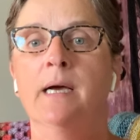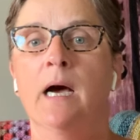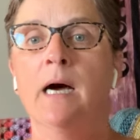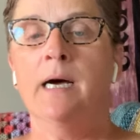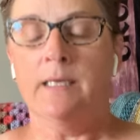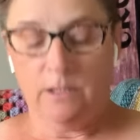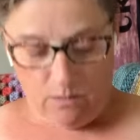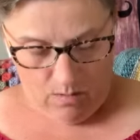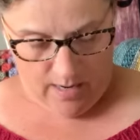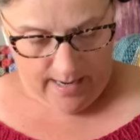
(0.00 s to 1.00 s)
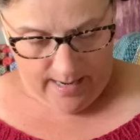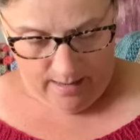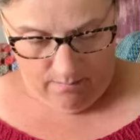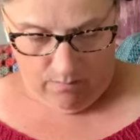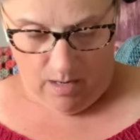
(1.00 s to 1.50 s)
Uh, so
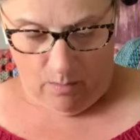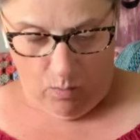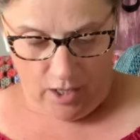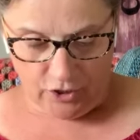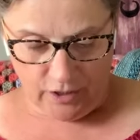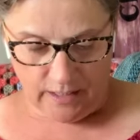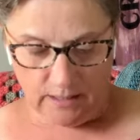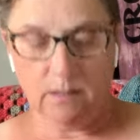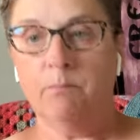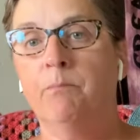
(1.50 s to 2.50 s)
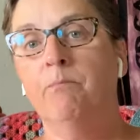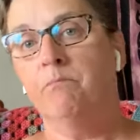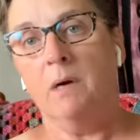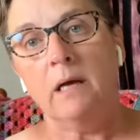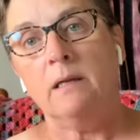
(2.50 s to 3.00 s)
I, I wash this
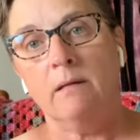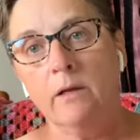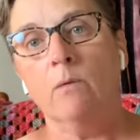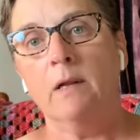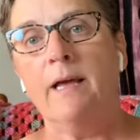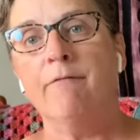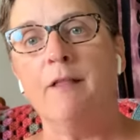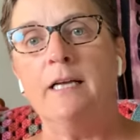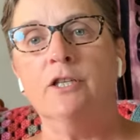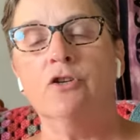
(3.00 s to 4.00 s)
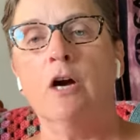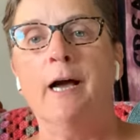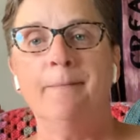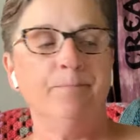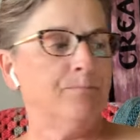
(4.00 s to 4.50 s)
and, you know, lay it flat to dry,